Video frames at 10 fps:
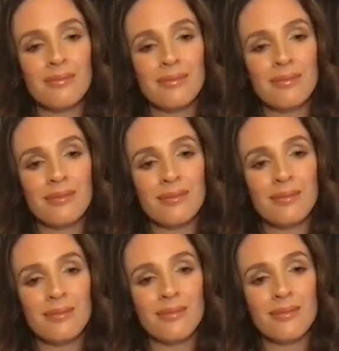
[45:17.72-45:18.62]

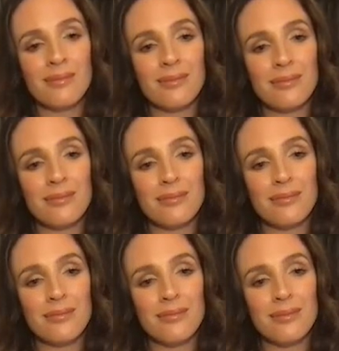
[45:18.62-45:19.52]

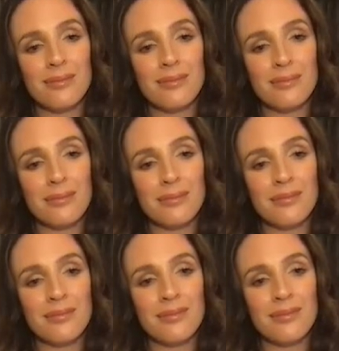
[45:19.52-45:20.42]

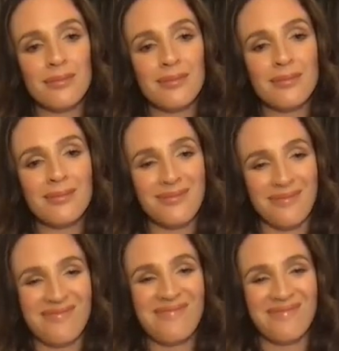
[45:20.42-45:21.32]

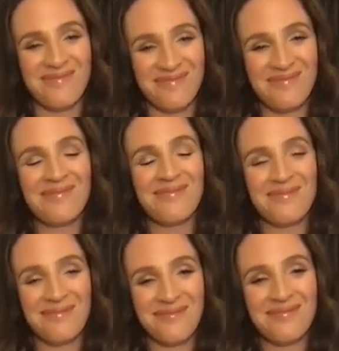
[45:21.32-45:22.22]

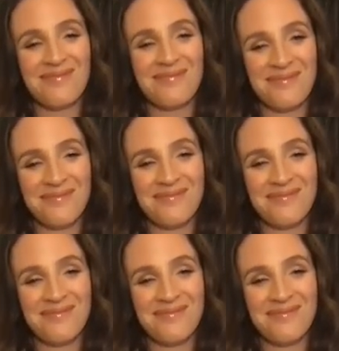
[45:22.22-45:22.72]
The person shown says nothing.